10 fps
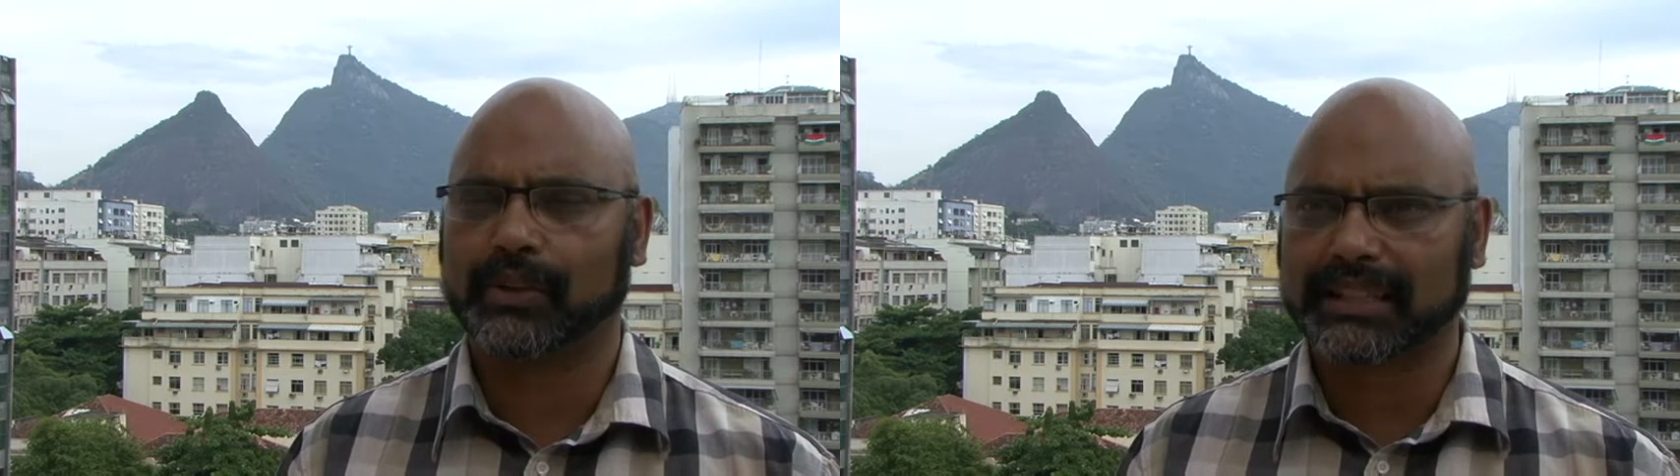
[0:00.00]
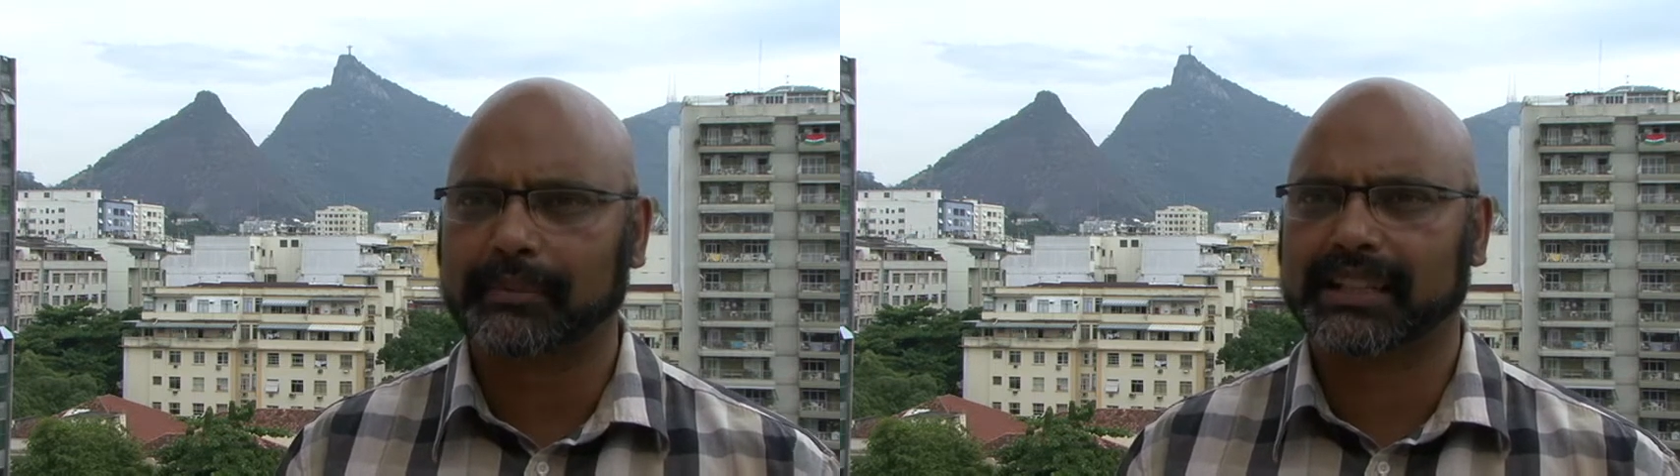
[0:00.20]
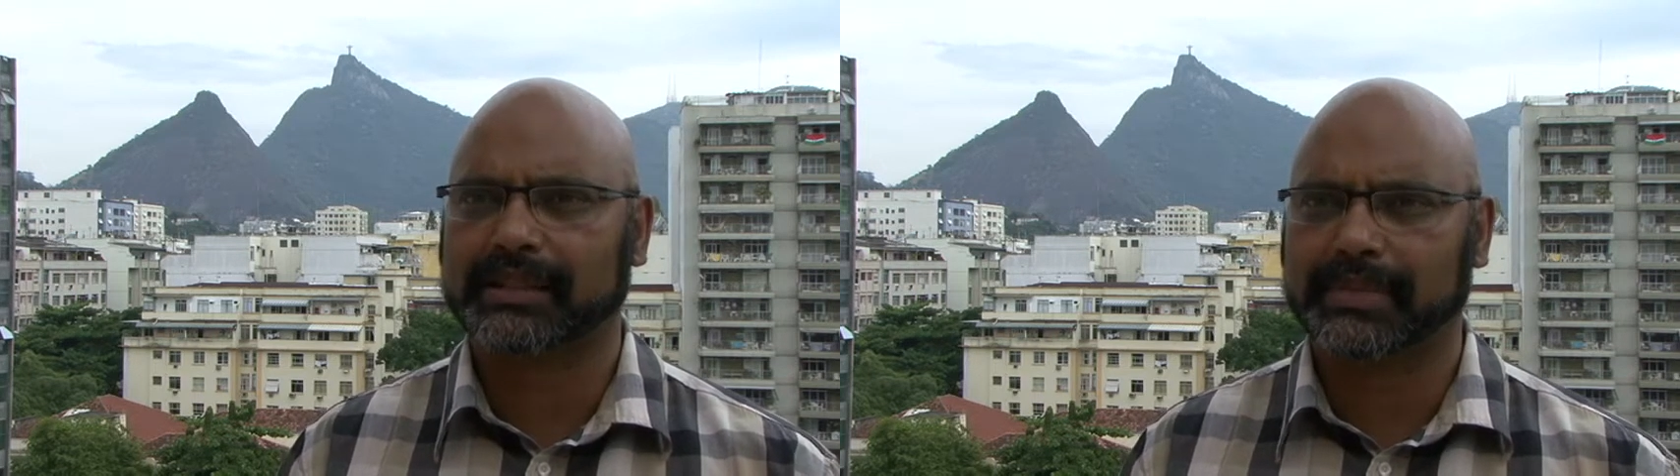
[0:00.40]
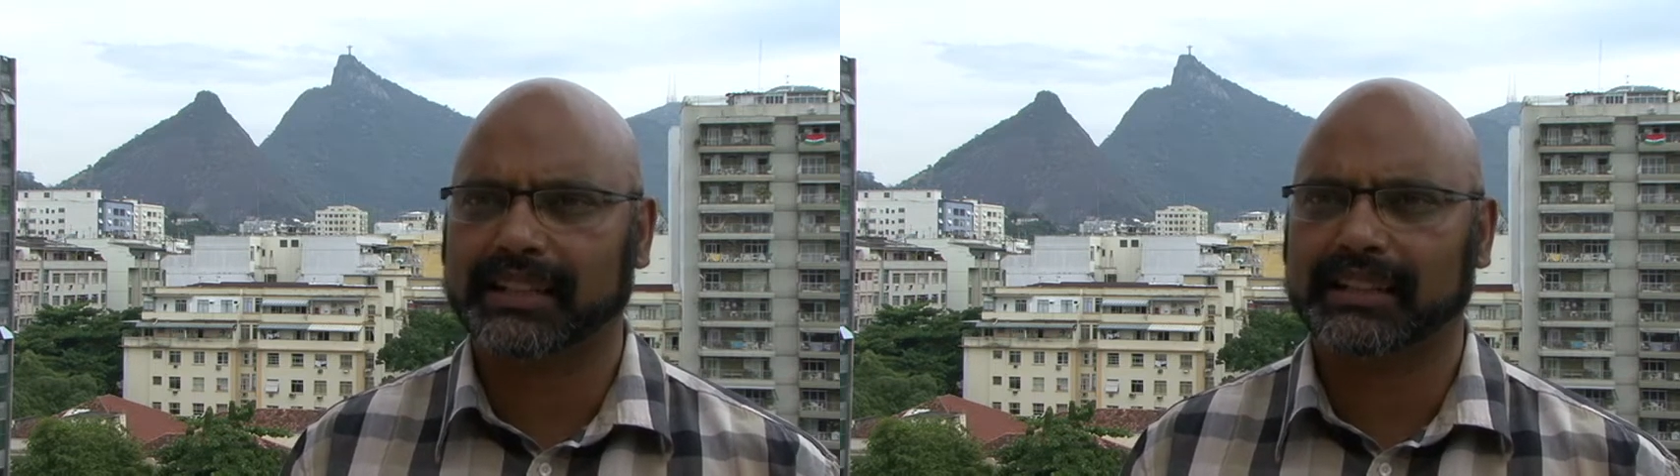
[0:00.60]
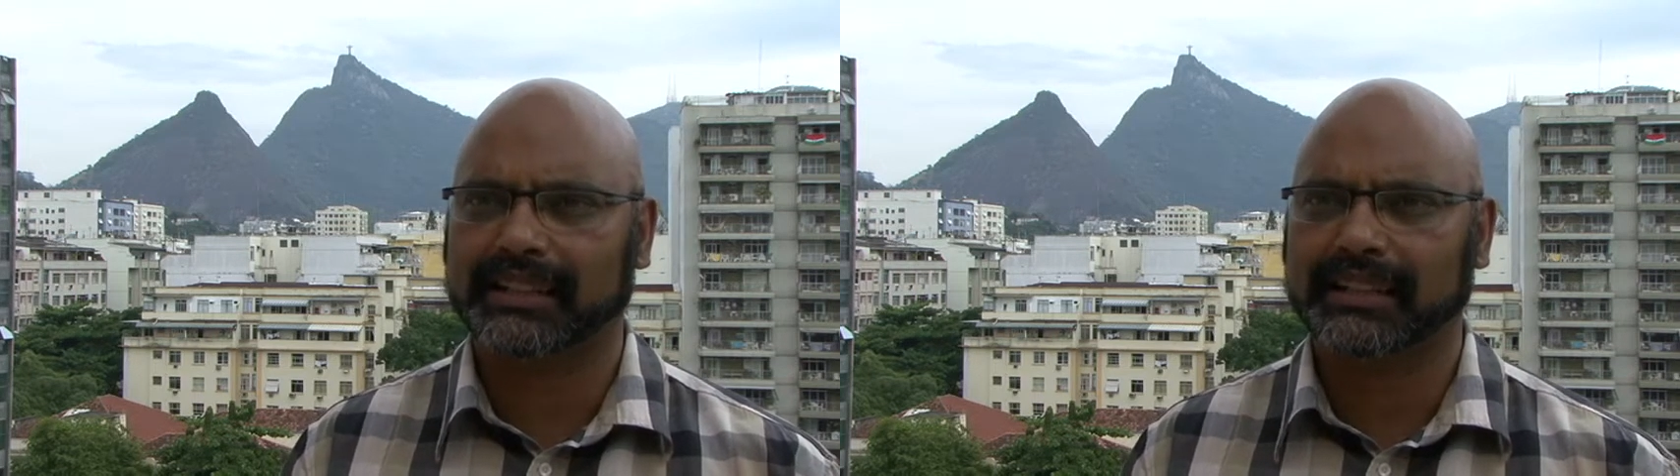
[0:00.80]
something to
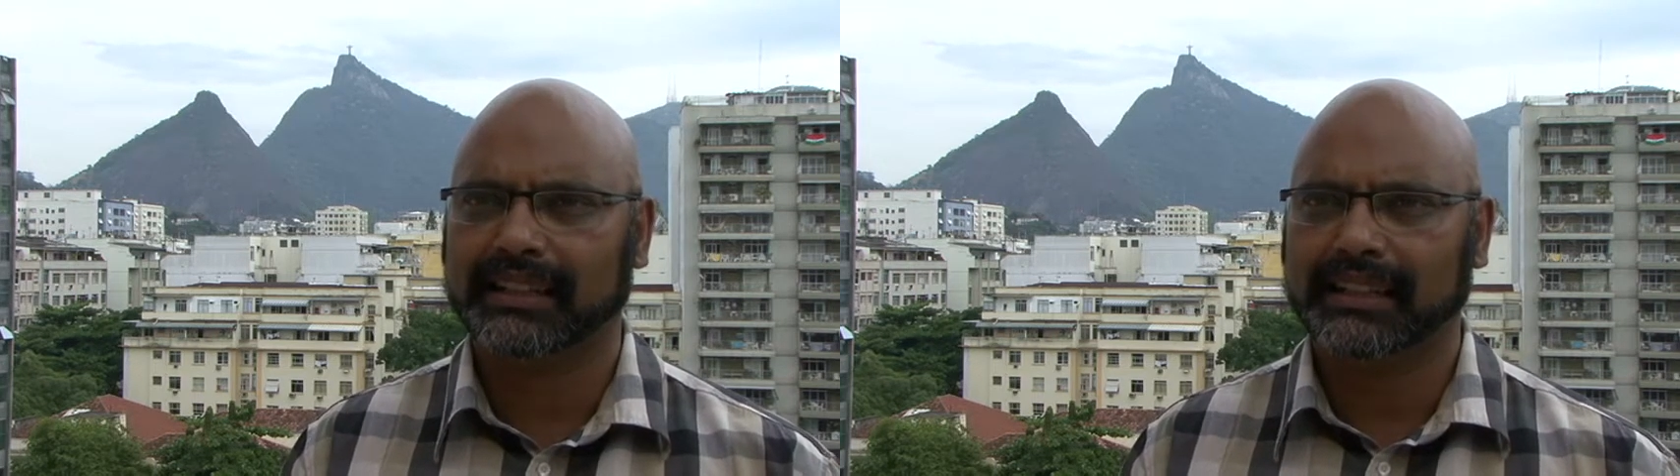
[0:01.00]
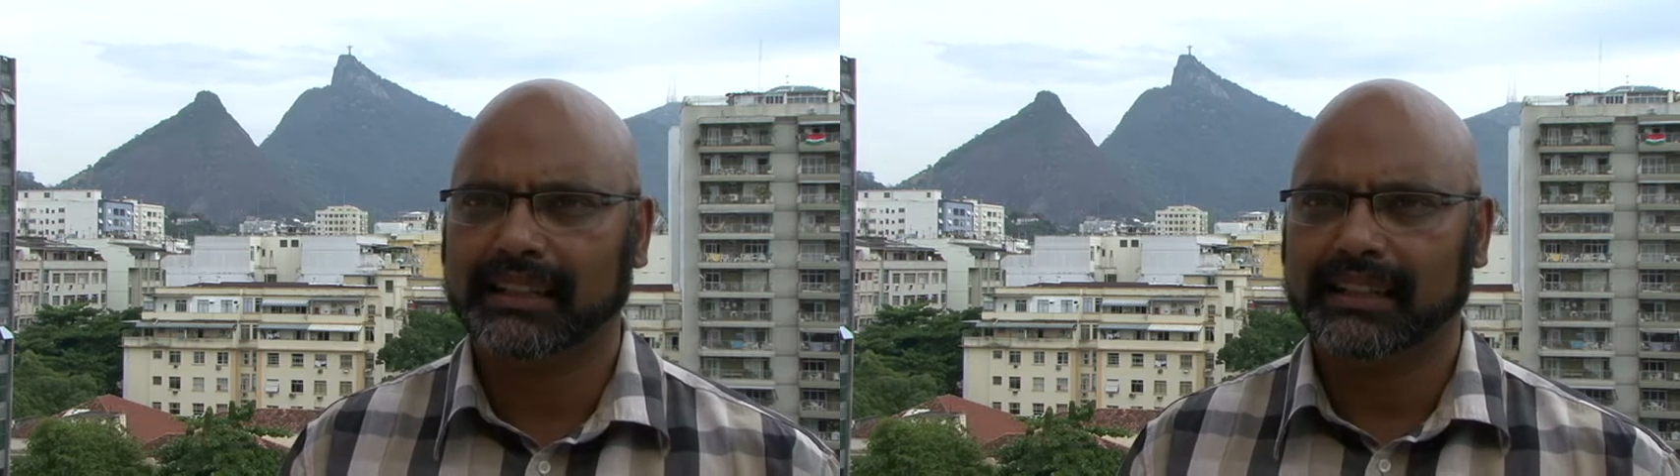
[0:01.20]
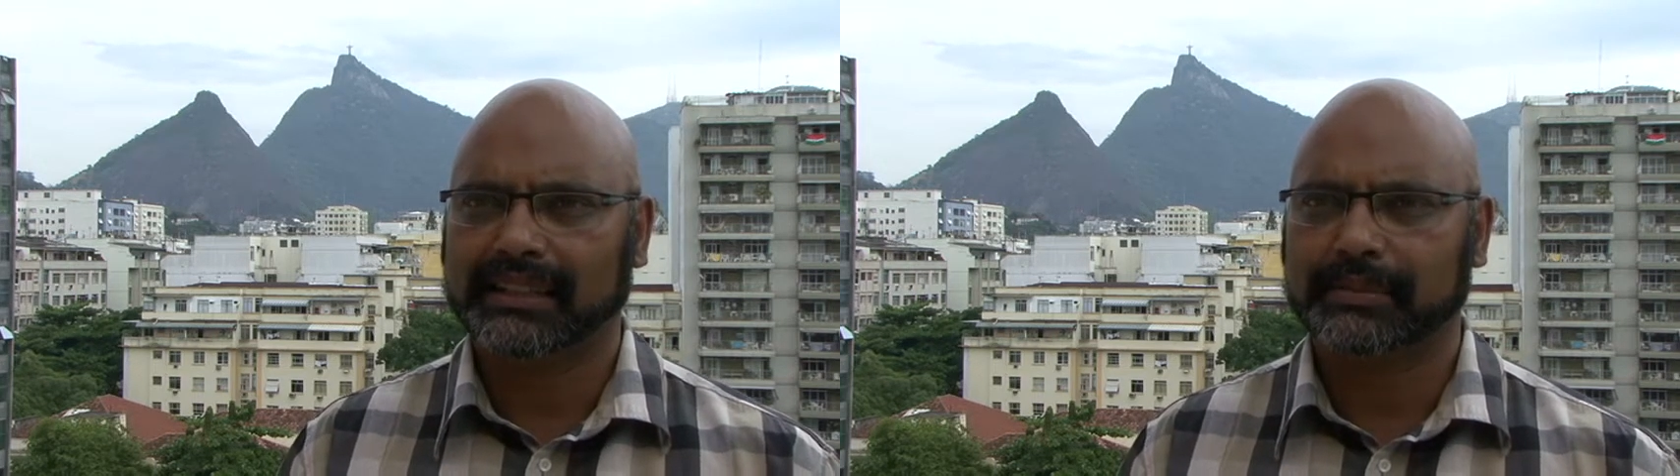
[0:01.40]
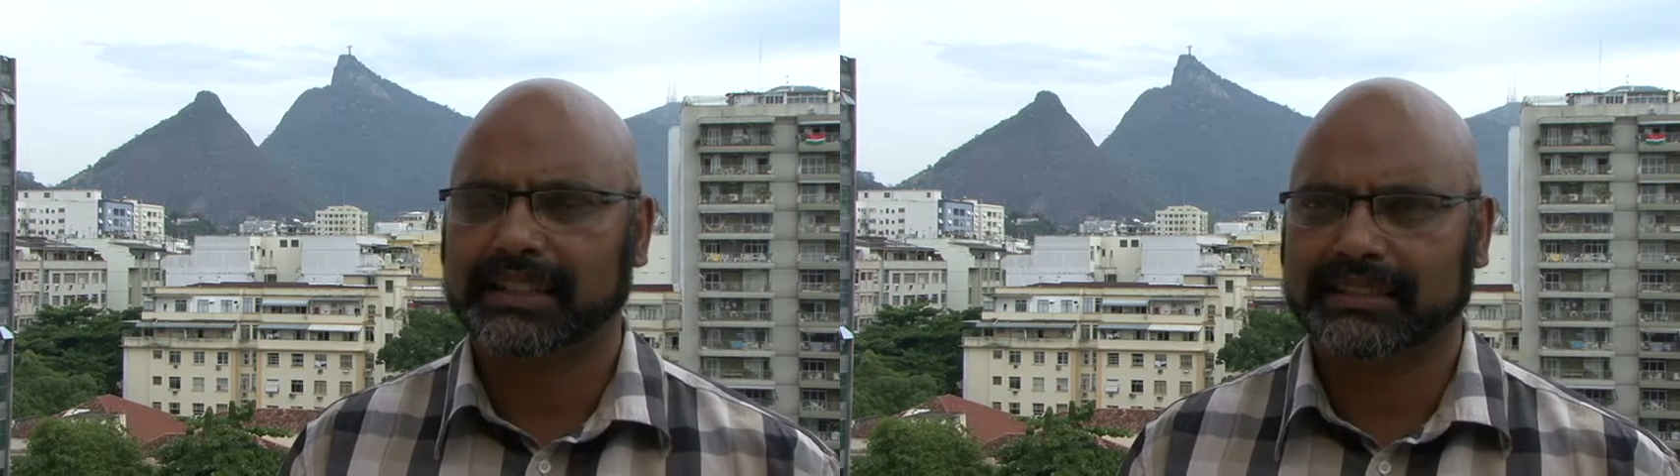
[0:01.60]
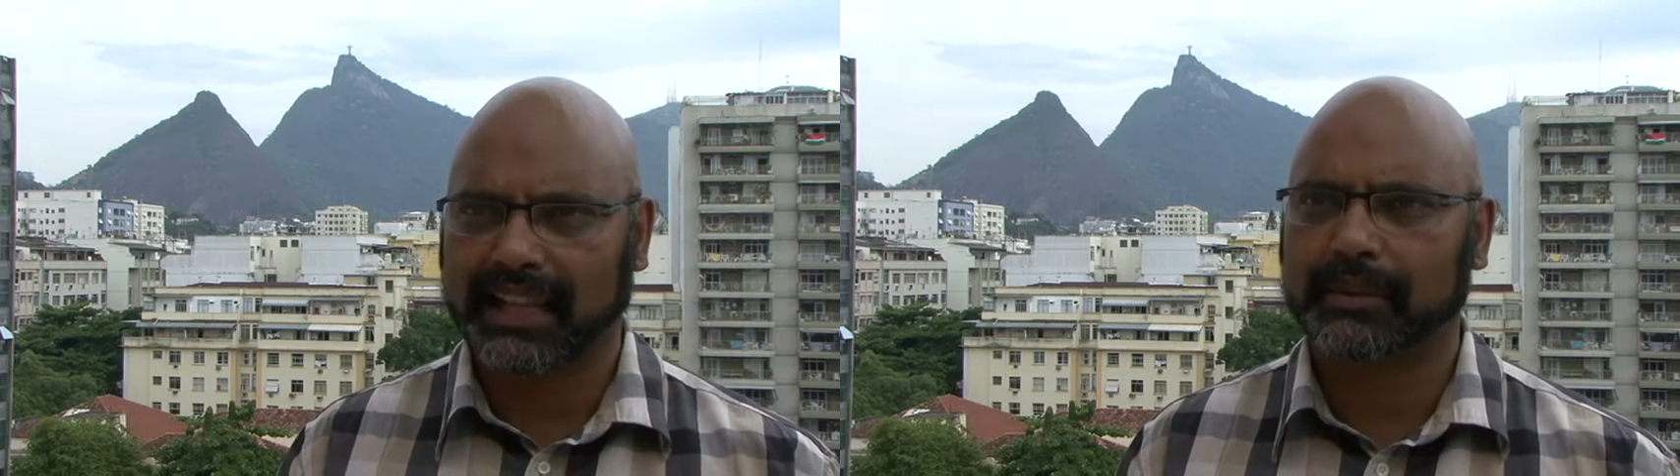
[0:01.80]
be
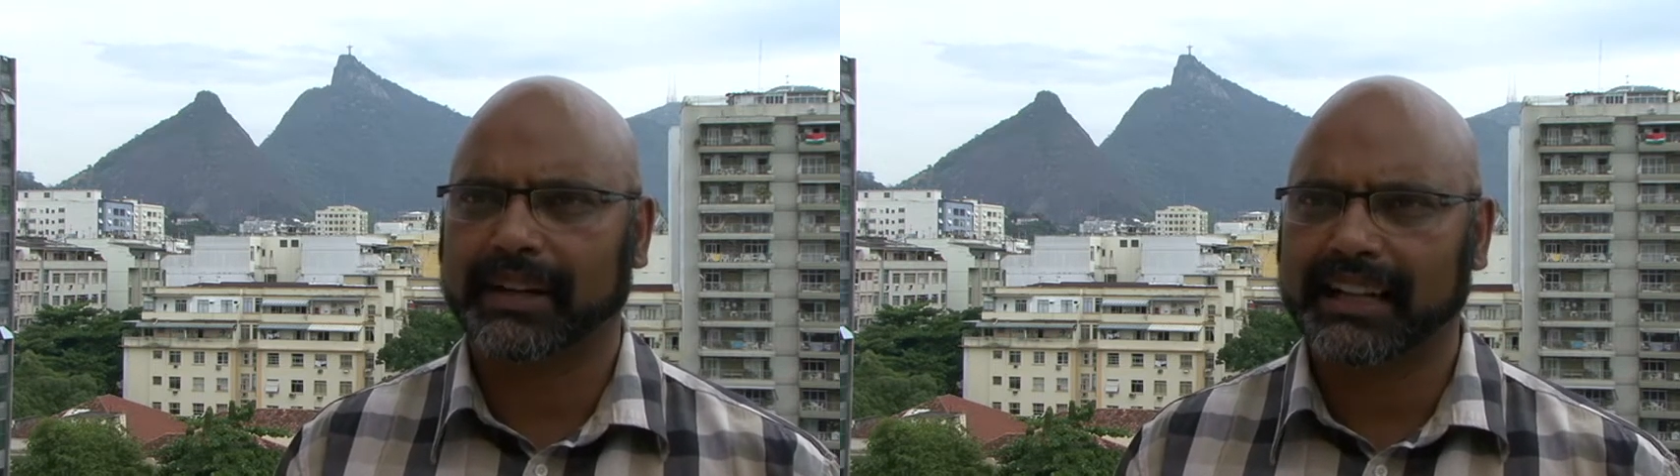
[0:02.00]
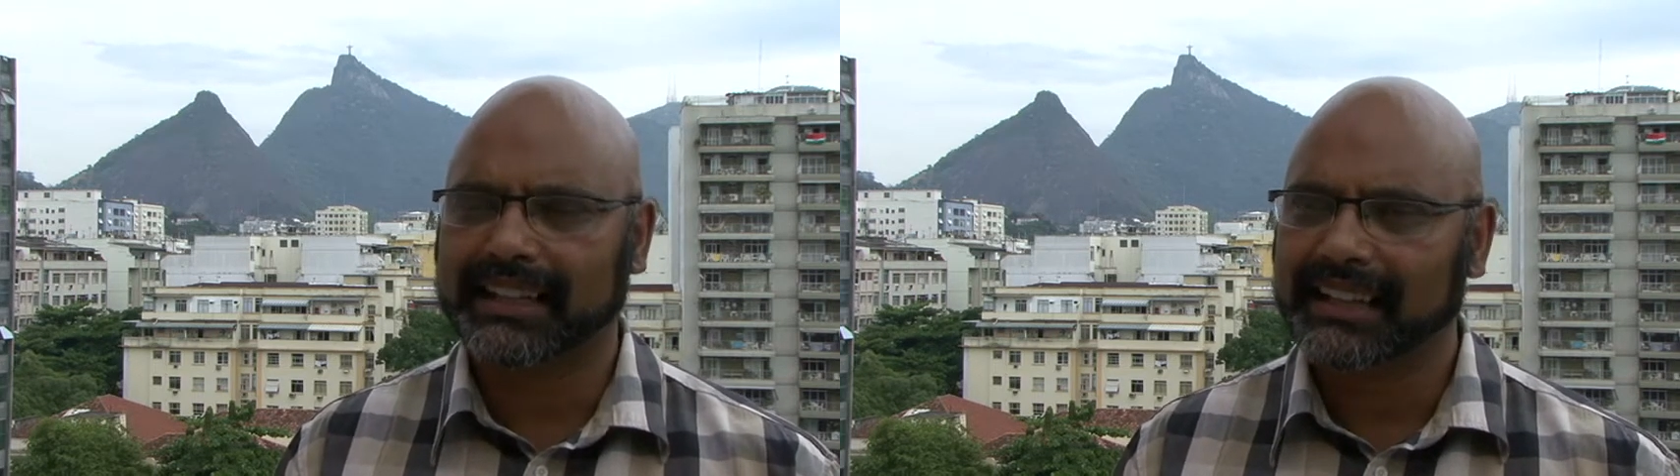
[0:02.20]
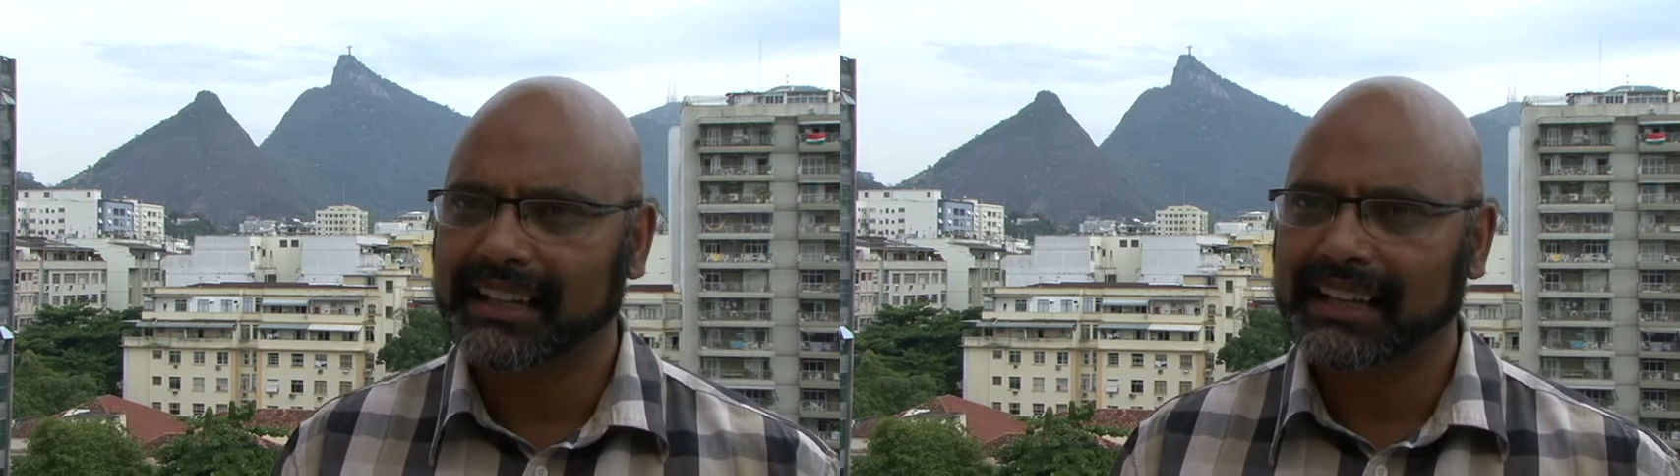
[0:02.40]
celebrated.